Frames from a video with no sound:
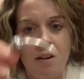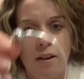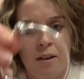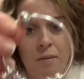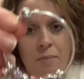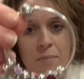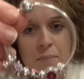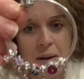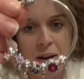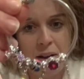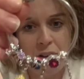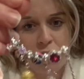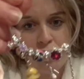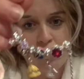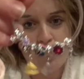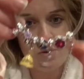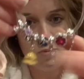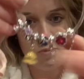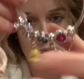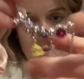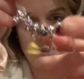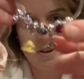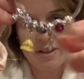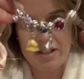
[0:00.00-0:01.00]
Pandora
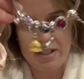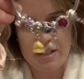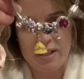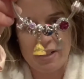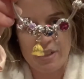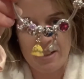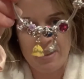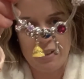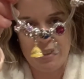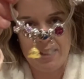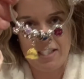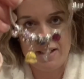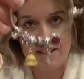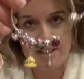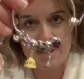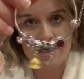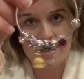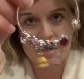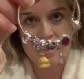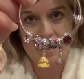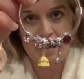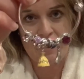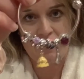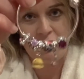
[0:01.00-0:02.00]
bracelet, that's a
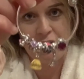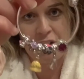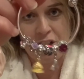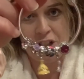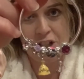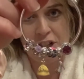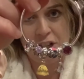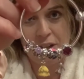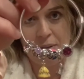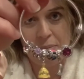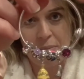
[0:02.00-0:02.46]
safety chain by